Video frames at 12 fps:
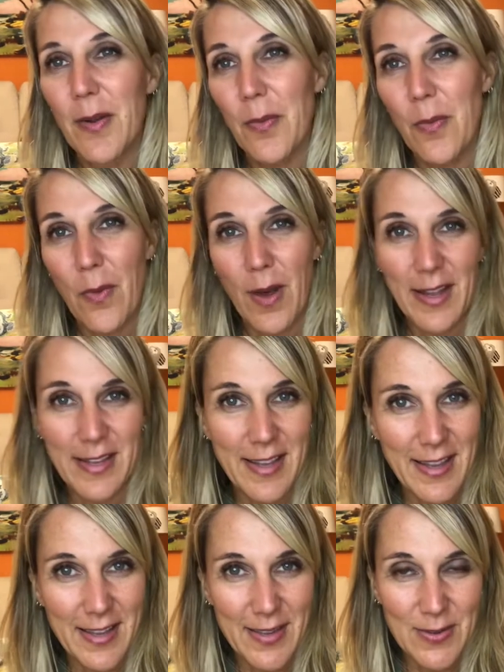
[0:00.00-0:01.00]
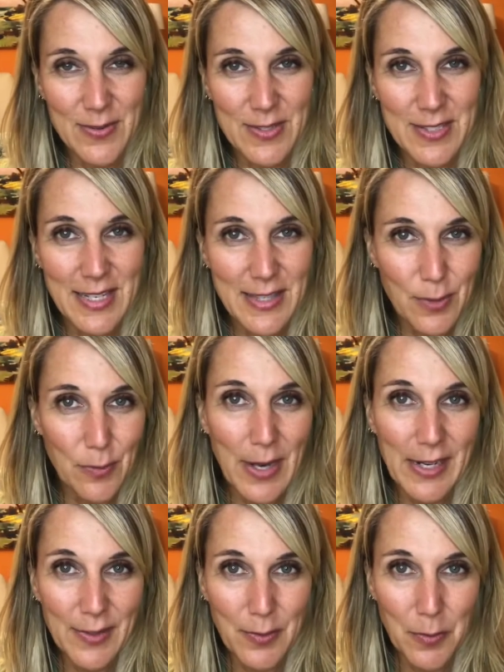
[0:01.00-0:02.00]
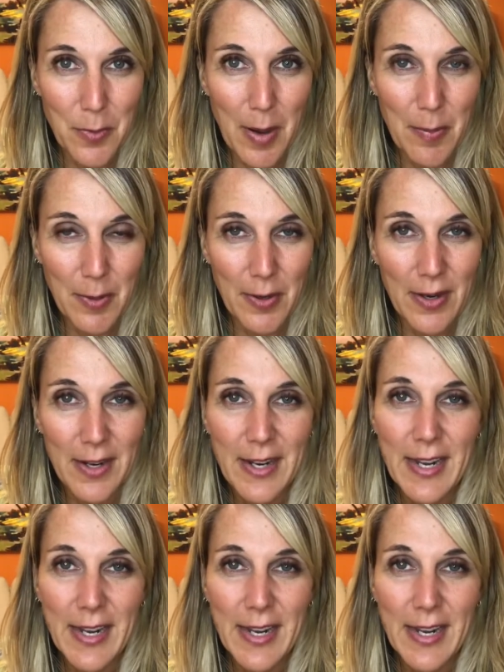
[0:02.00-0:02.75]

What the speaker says: Why can't you just get the regular Whopper?